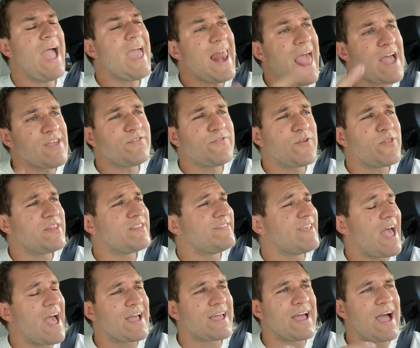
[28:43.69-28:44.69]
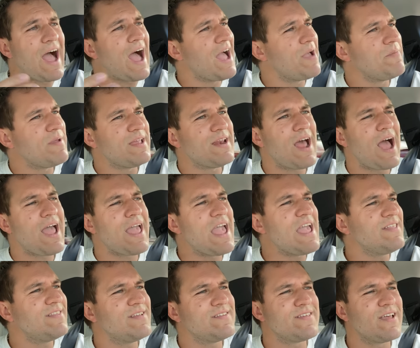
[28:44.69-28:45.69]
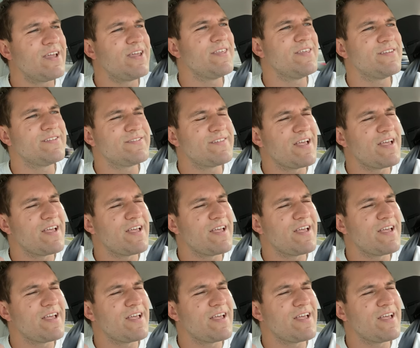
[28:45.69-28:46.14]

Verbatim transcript: And as for the tech, I mean, I hate to tell you this,